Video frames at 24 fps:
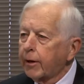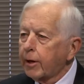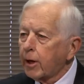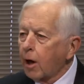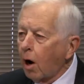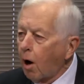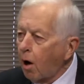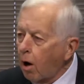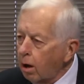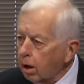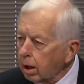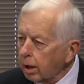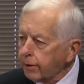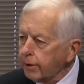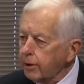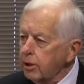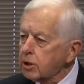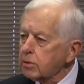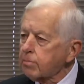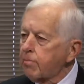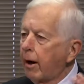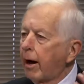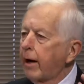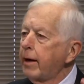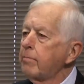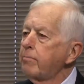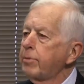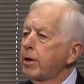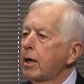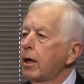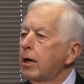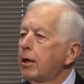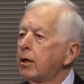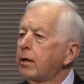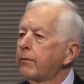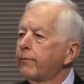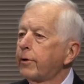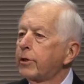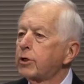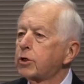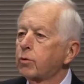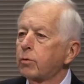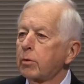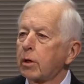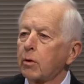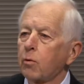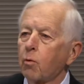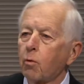And all of these might be
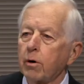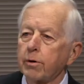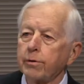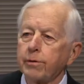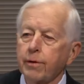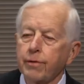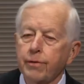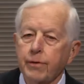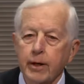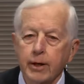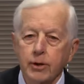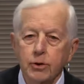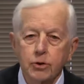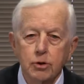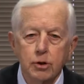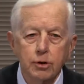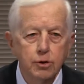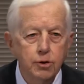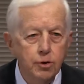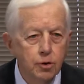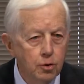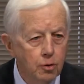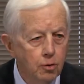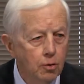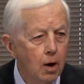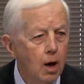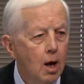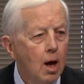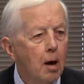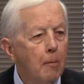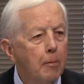individually worthy things to do,